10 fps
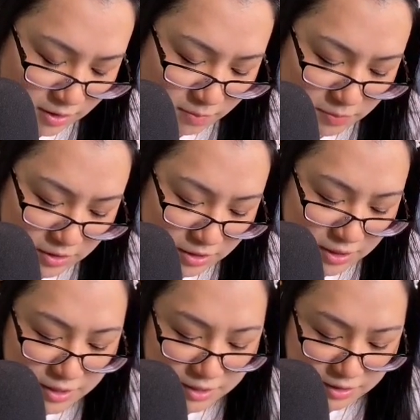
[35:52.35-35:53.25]
But
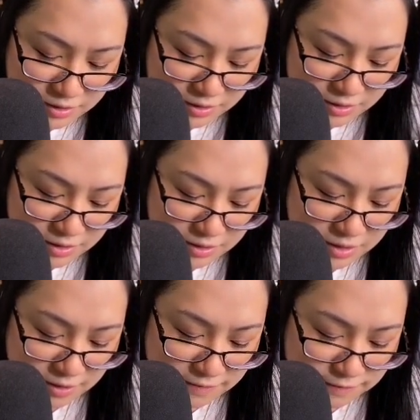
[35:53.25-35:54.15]
then
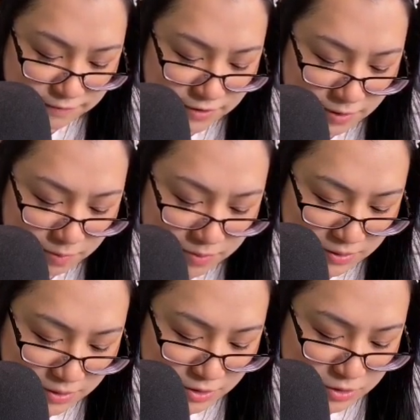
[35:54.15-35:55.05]
they flip,
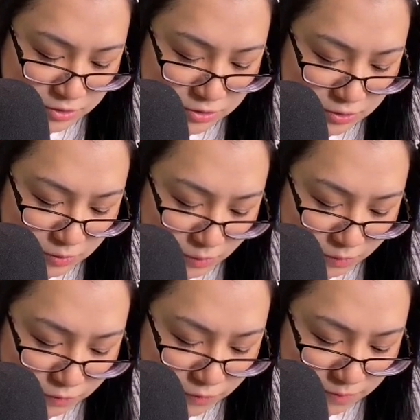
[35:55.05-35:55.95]
so
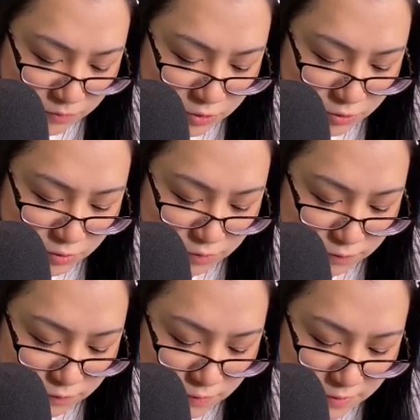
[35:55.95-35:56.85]
from 2 to
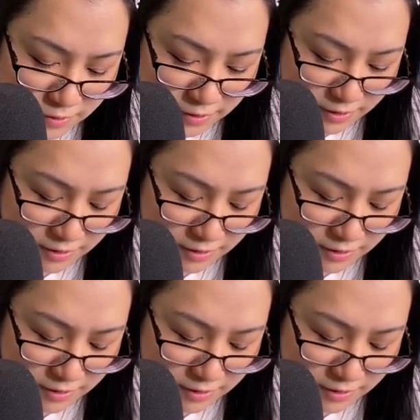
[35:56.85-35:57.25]
4,